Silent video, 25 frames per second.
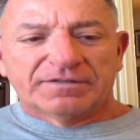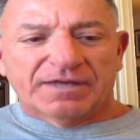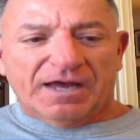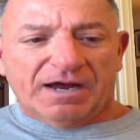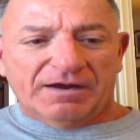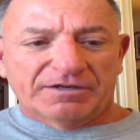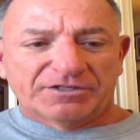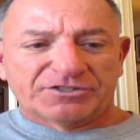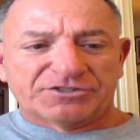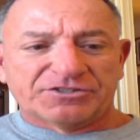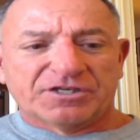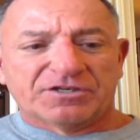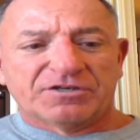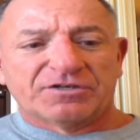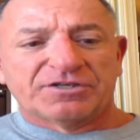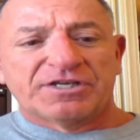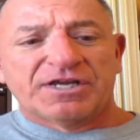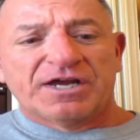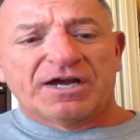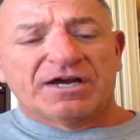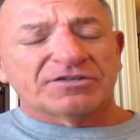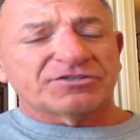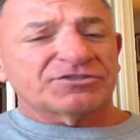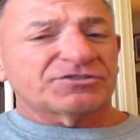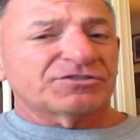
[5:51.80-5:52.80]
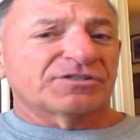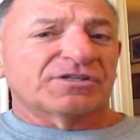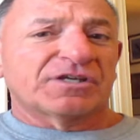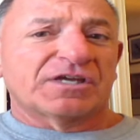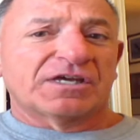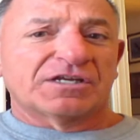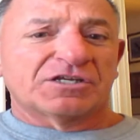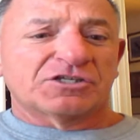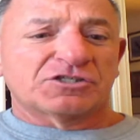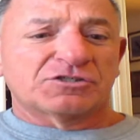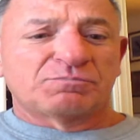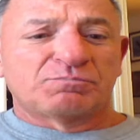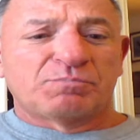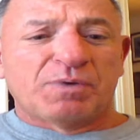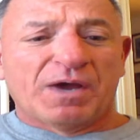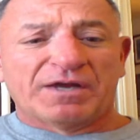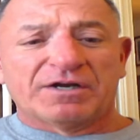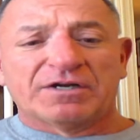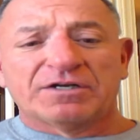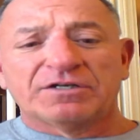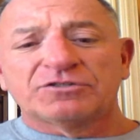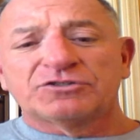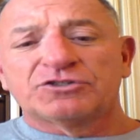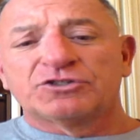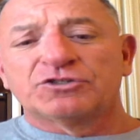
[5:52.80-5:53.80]
Valerie said, yes, it is
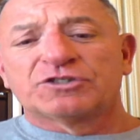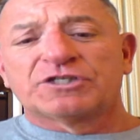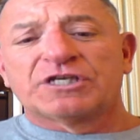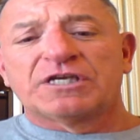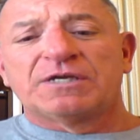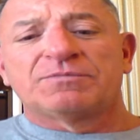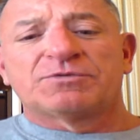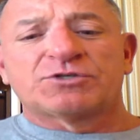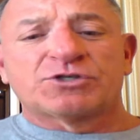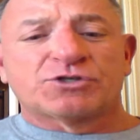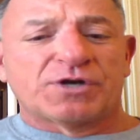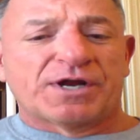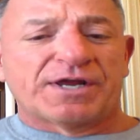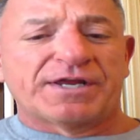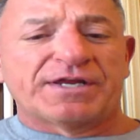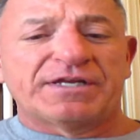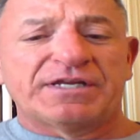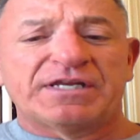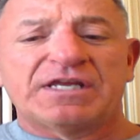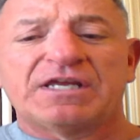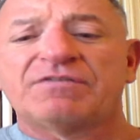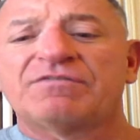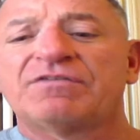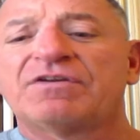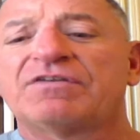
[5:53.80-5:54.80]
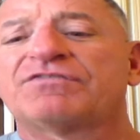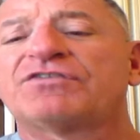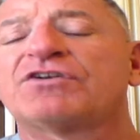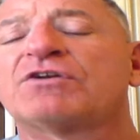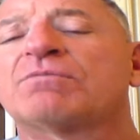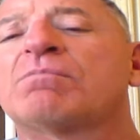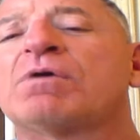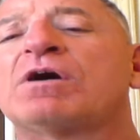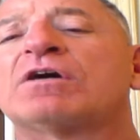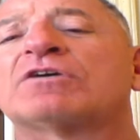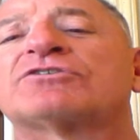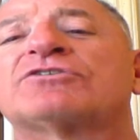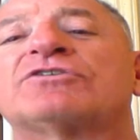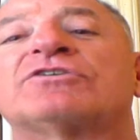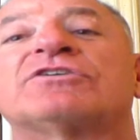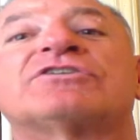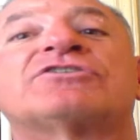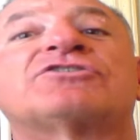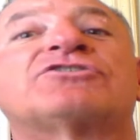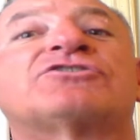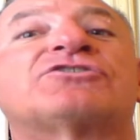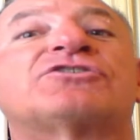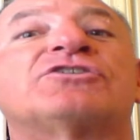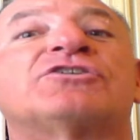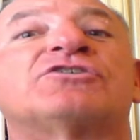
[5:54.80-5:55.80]
better to keep training even if your muscle
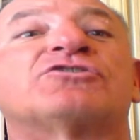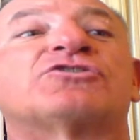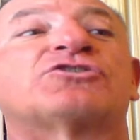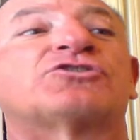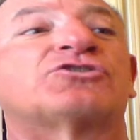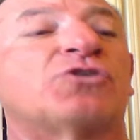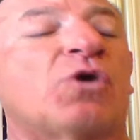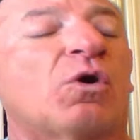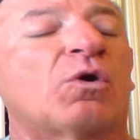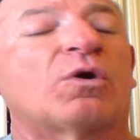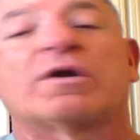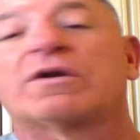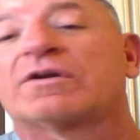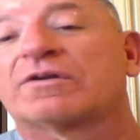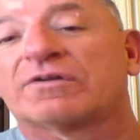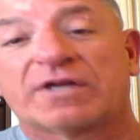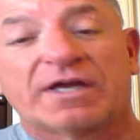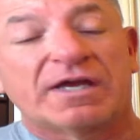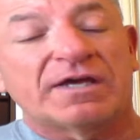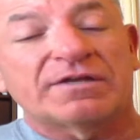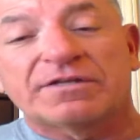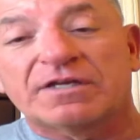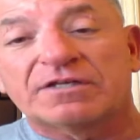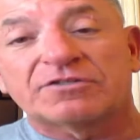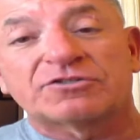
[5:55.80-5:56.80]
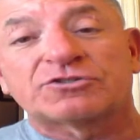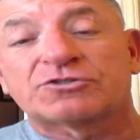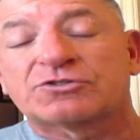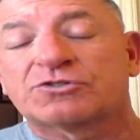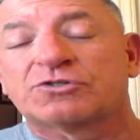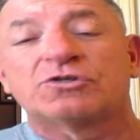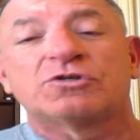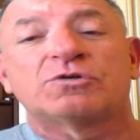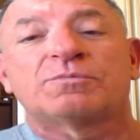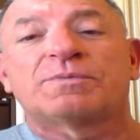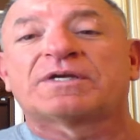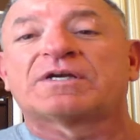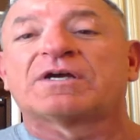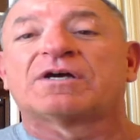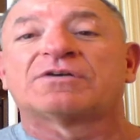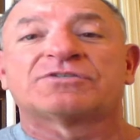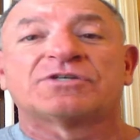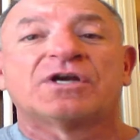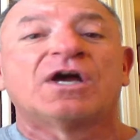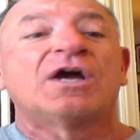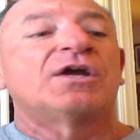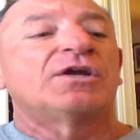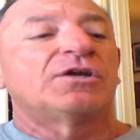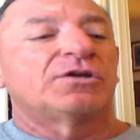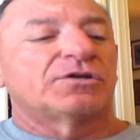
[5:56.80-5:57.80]
is still sore. And again, that's true because
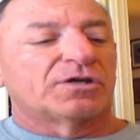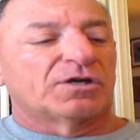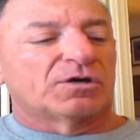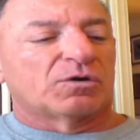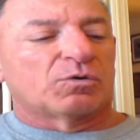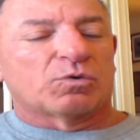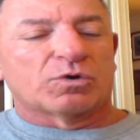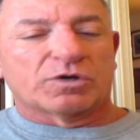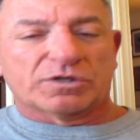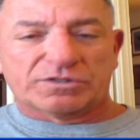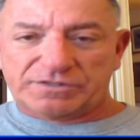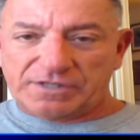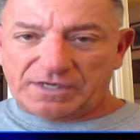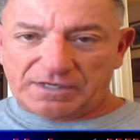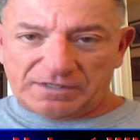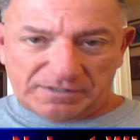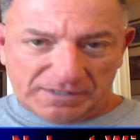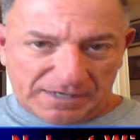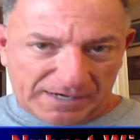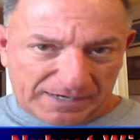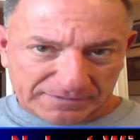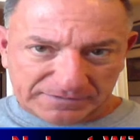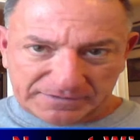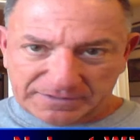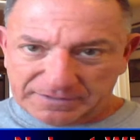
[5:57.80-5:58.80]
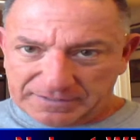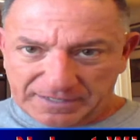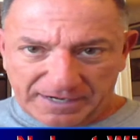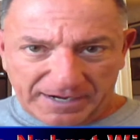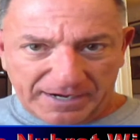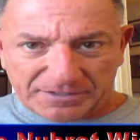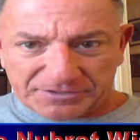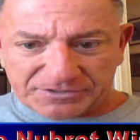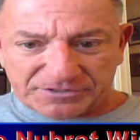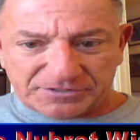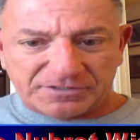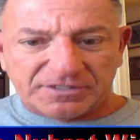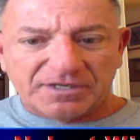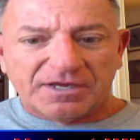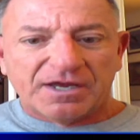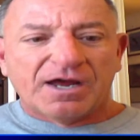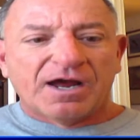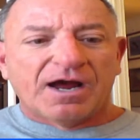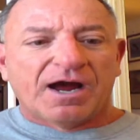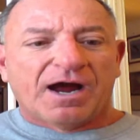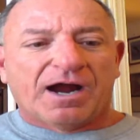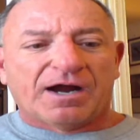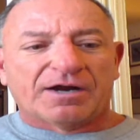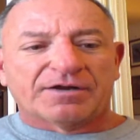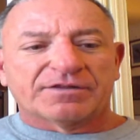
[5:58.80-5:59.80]
you're going to work that lactic acid
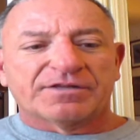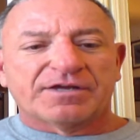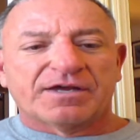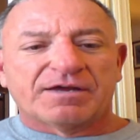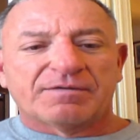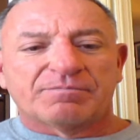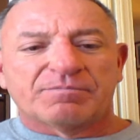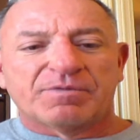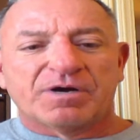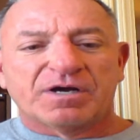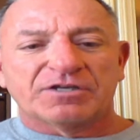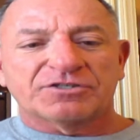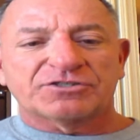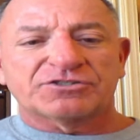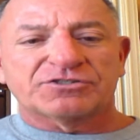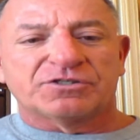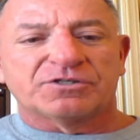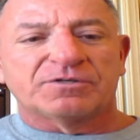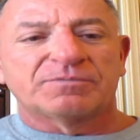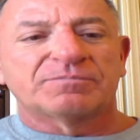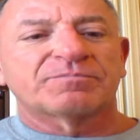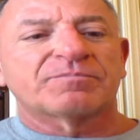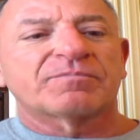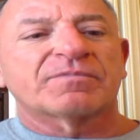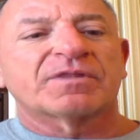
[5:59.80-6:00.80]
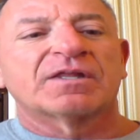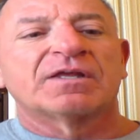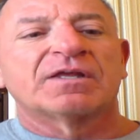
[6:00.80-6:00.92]
out of that muscle.